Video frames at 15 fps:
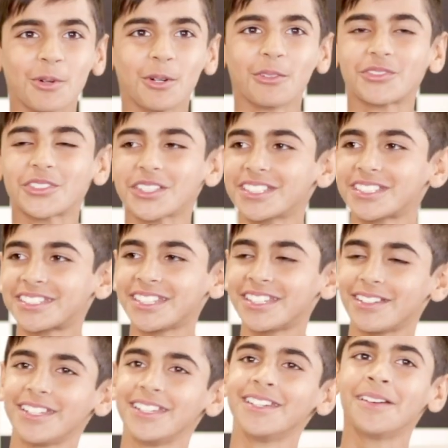moved to the
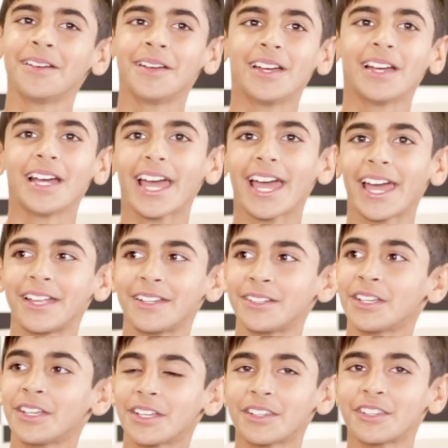city. Yeah.
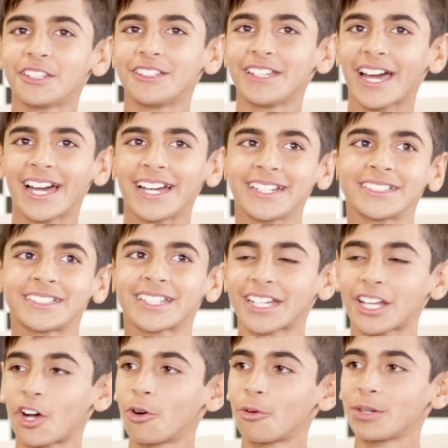And the dad is
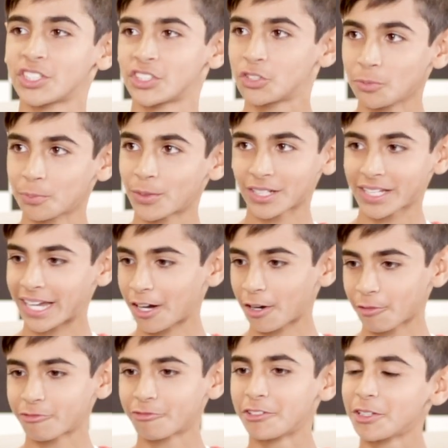like always super
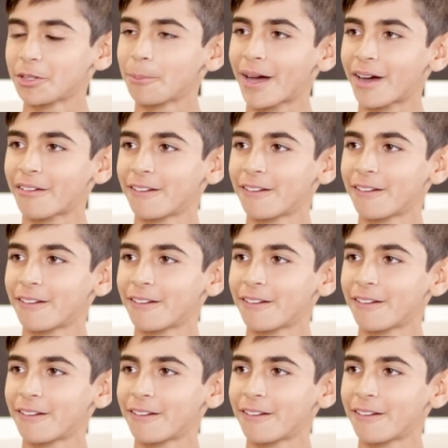careful about